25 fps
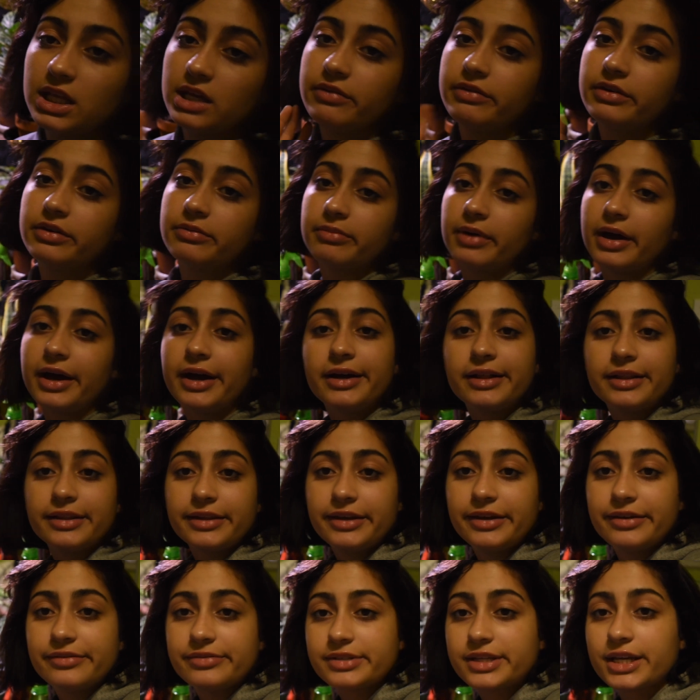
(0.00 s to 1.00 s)
when my
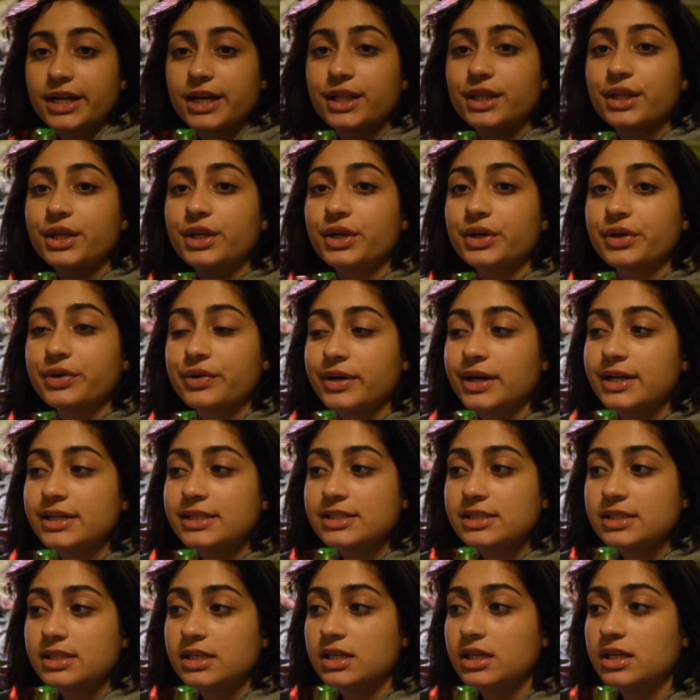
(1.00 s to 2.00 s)
leaves get a little
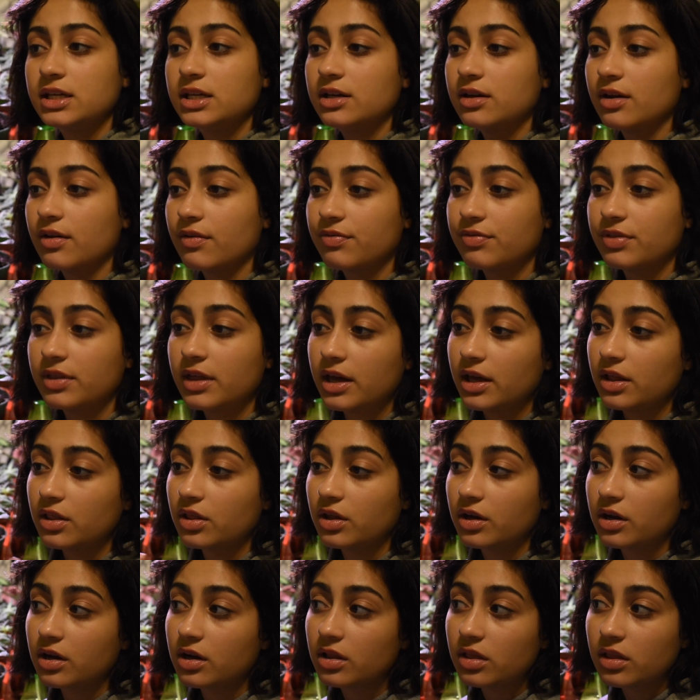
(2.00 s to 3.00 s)
crusty, if they
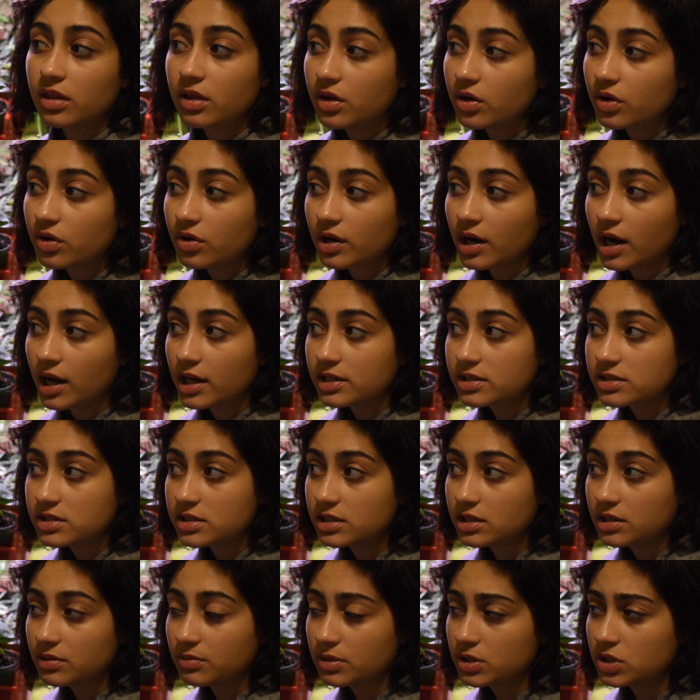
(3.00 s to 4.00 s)
look a little
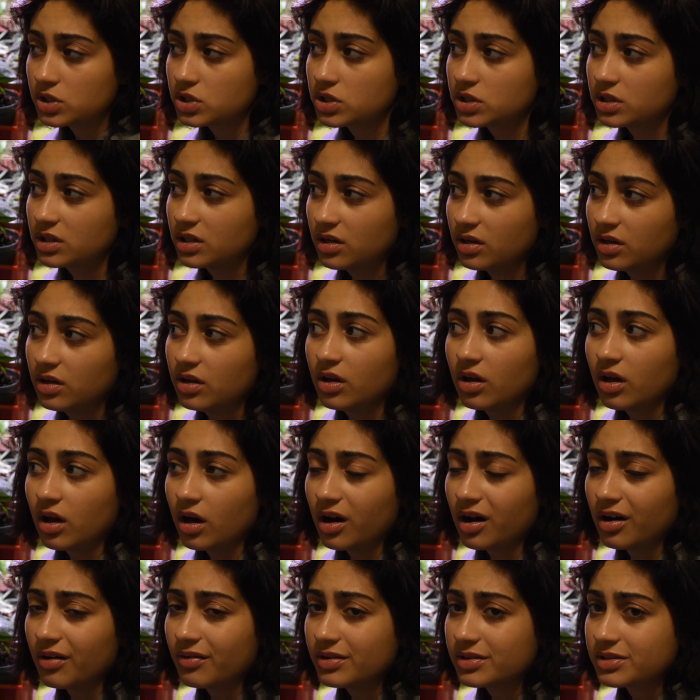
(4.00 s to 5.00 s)
crusty, which
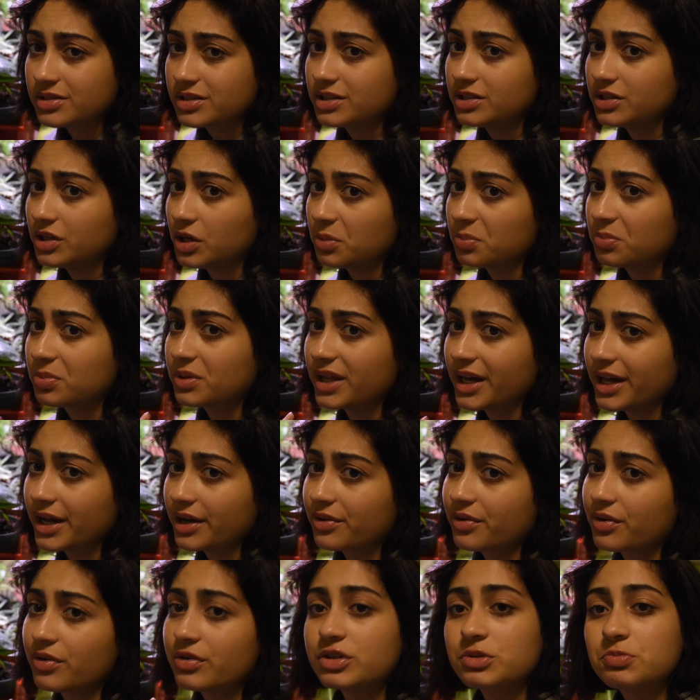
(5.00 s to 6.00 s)
obviously no plant
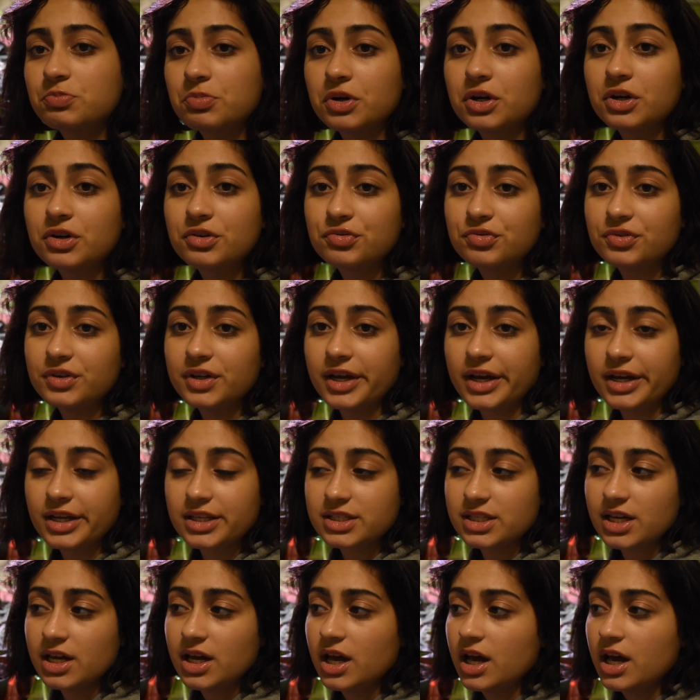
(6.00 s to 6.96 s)
grows perfect,